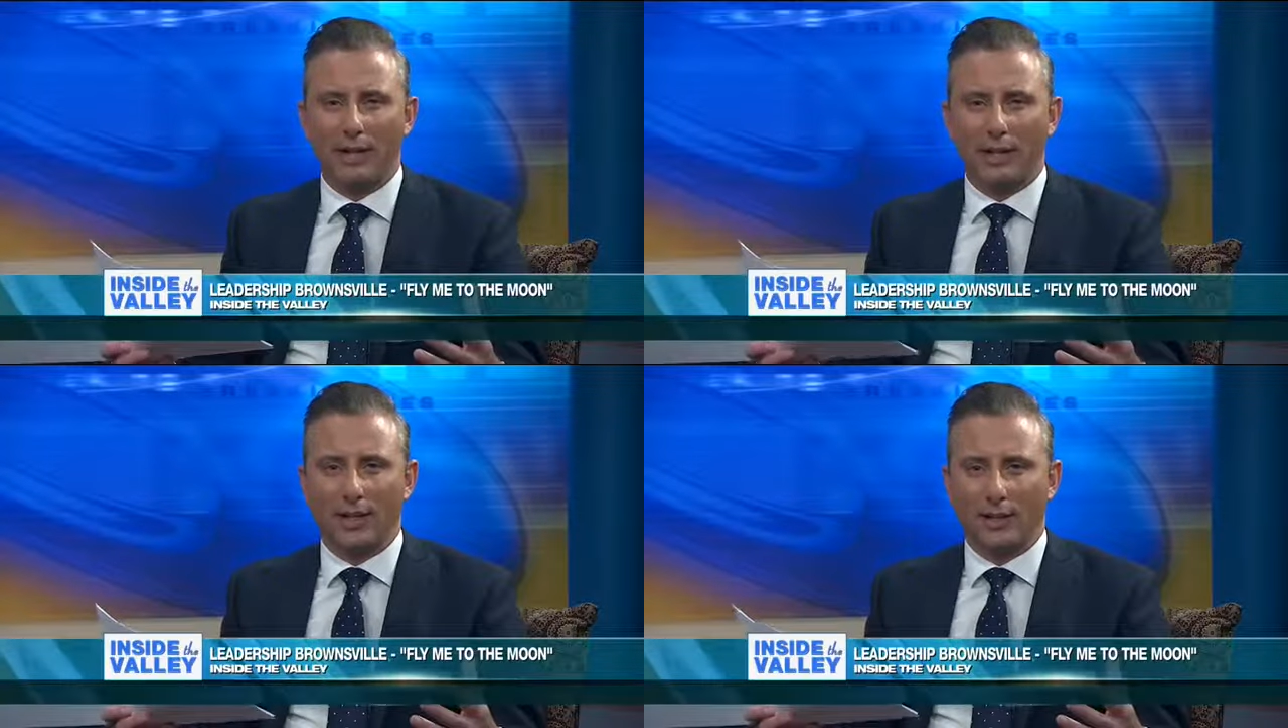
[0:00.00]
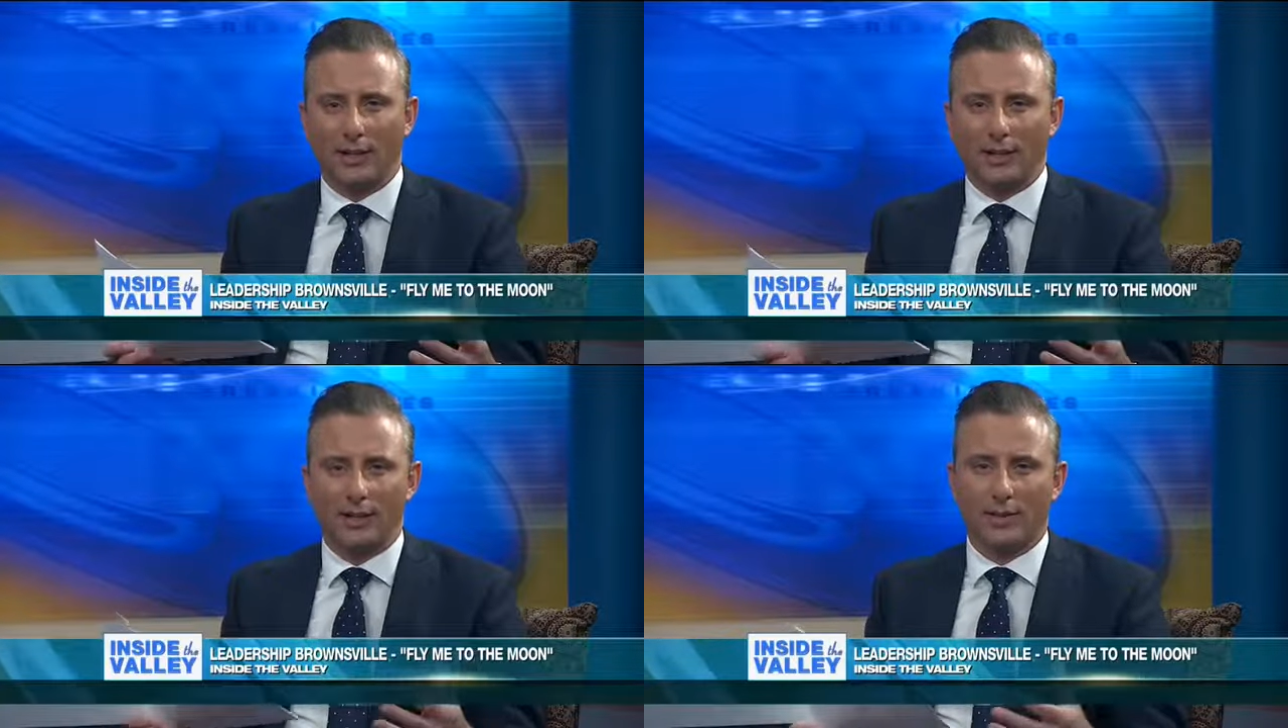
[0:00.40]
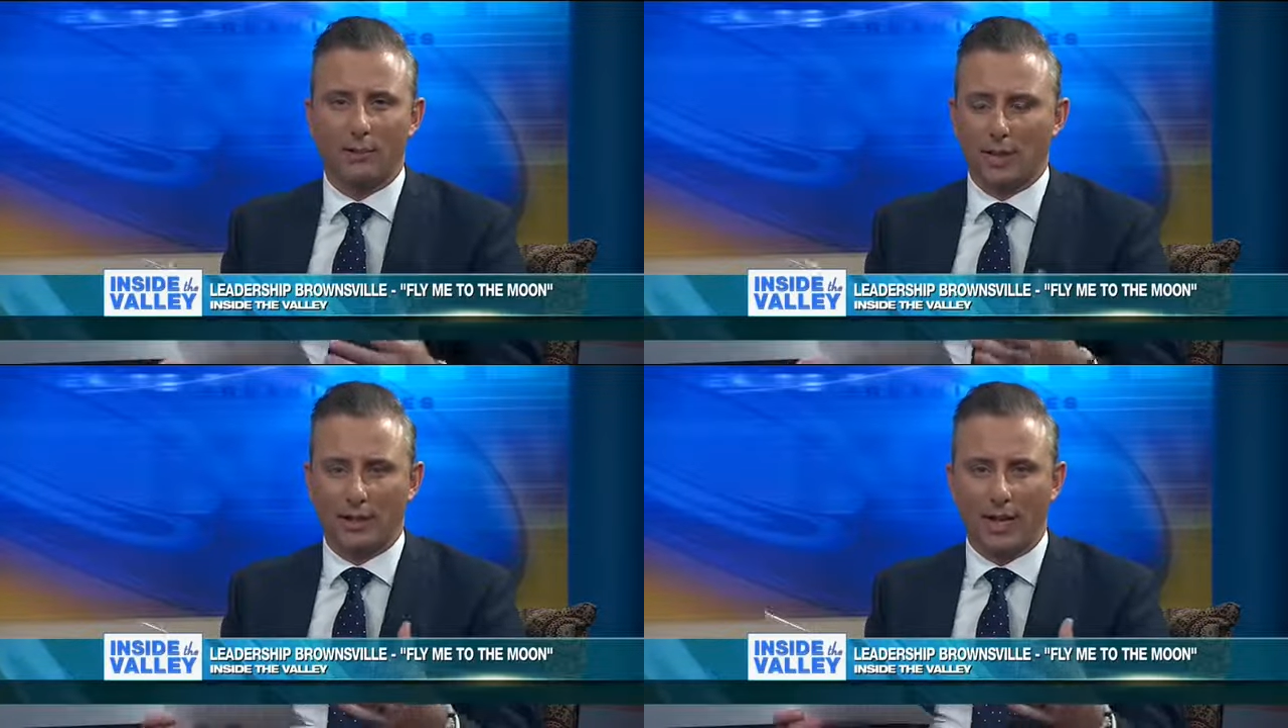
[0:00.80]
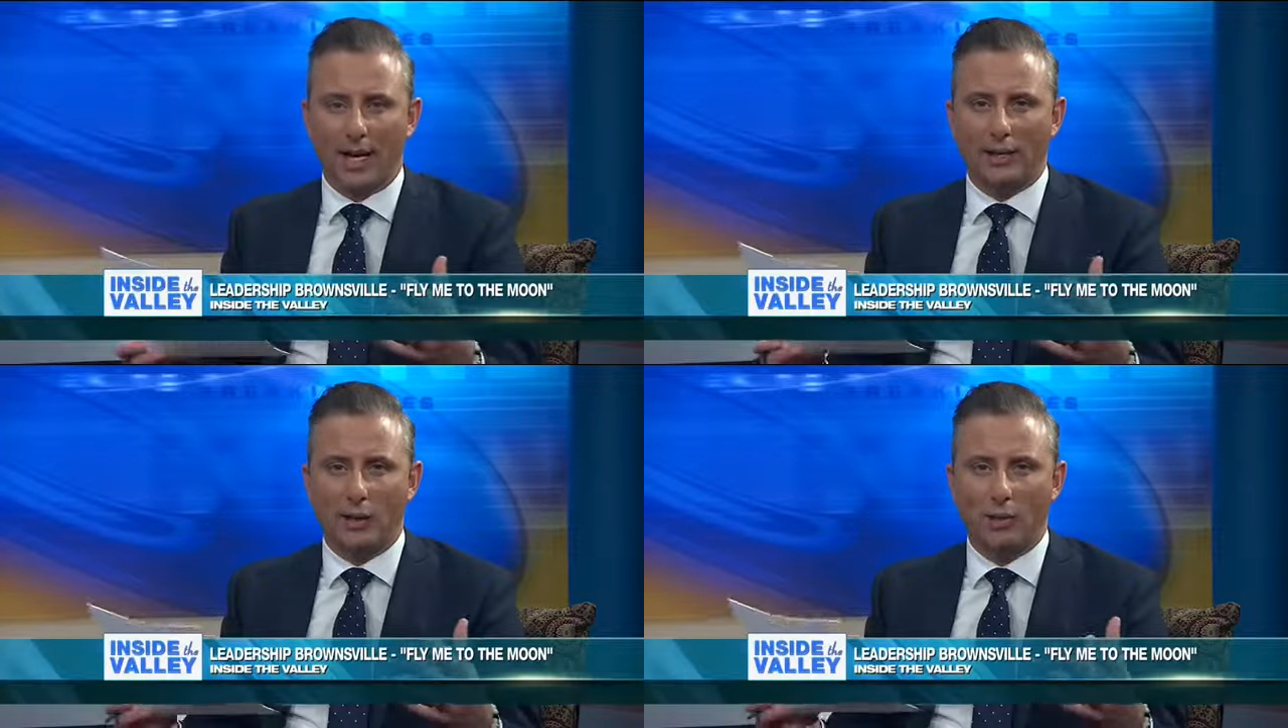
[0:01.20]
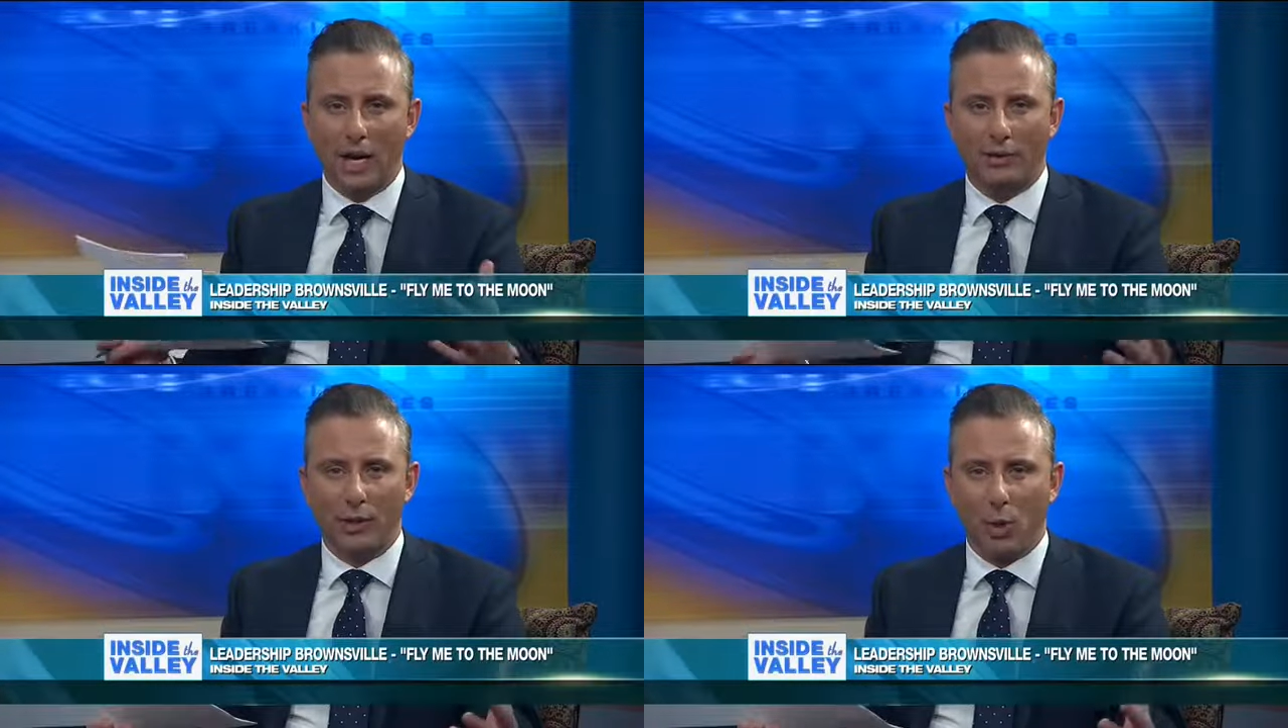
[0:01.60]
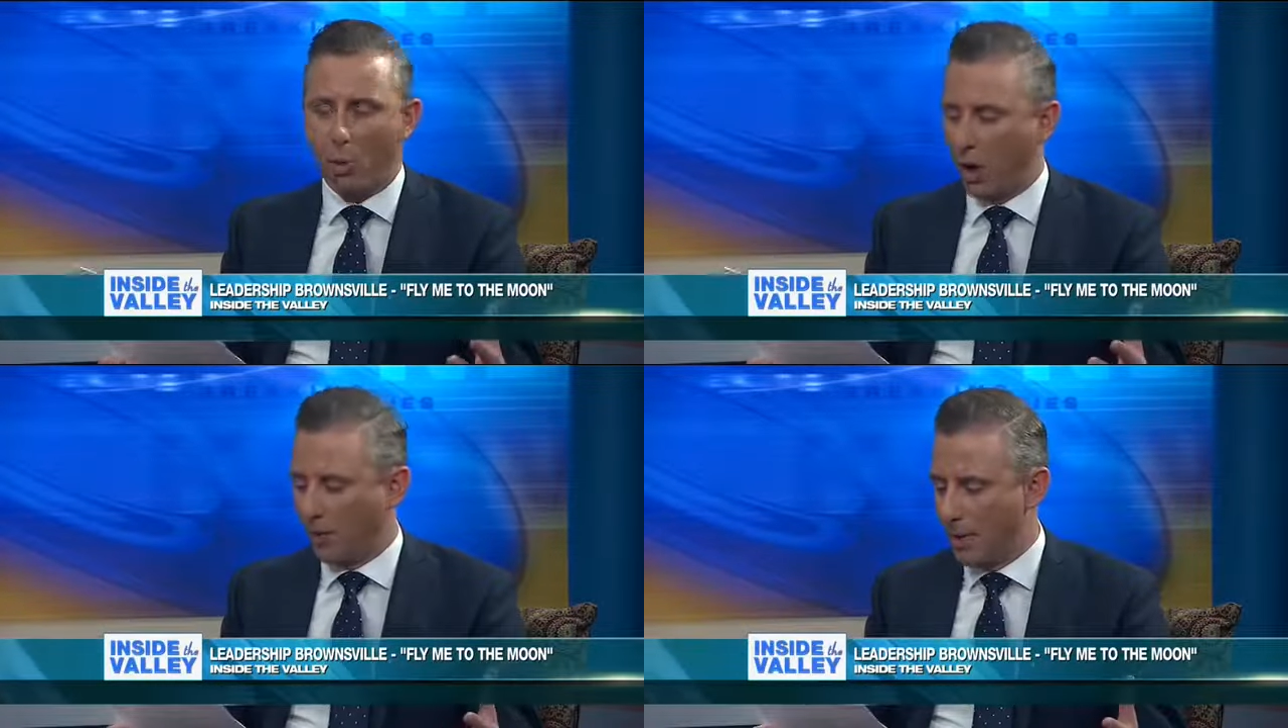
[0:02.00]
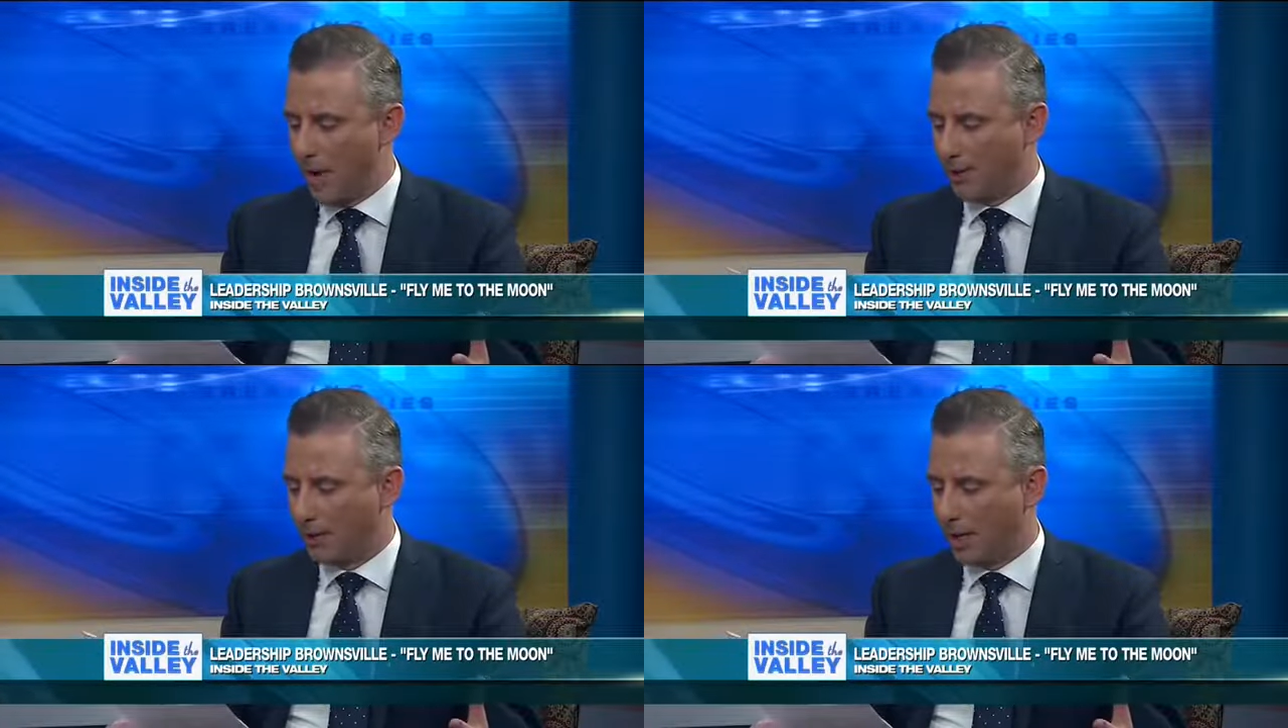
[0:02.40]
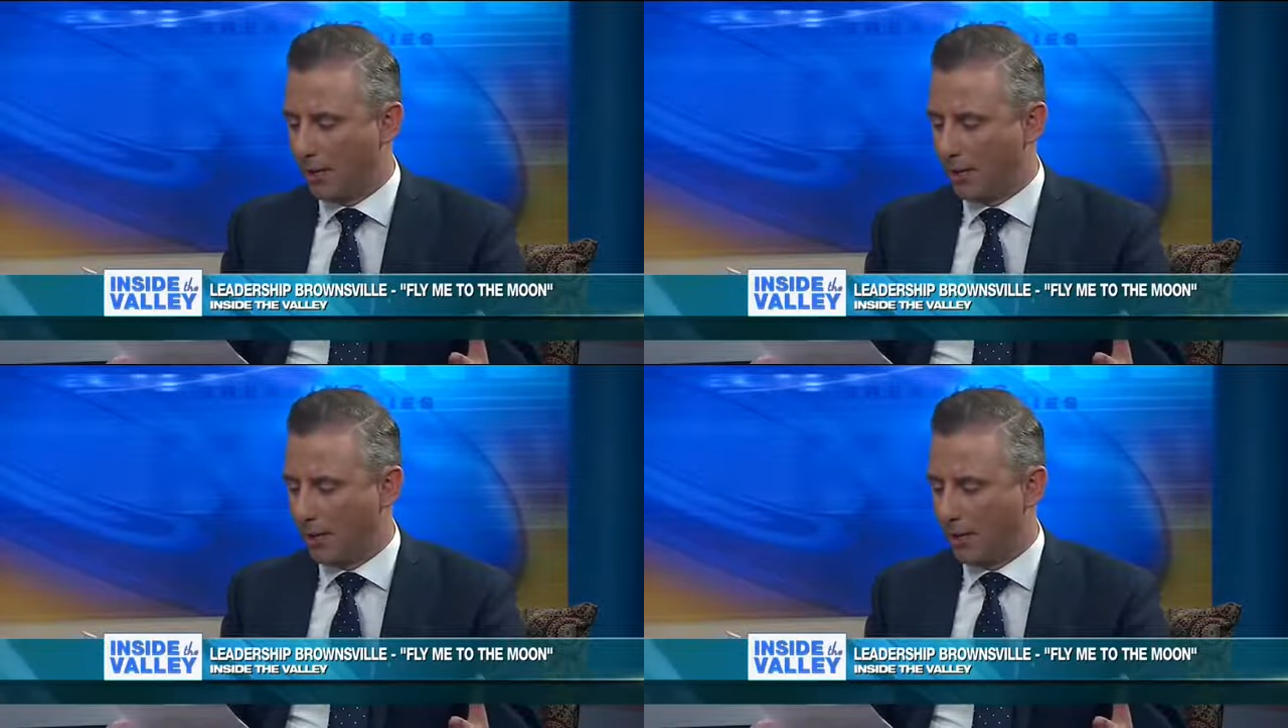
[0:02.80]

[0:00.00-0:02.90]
Uh, it's something that you definitely won't want to miss.